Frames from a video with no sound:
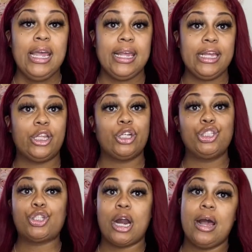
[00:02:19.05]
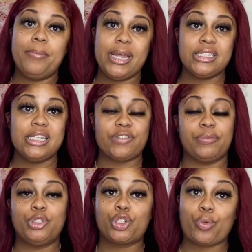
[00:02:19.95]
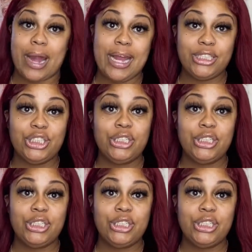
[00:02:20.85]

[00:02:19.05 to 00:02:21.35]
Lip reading: either start a business from scratch,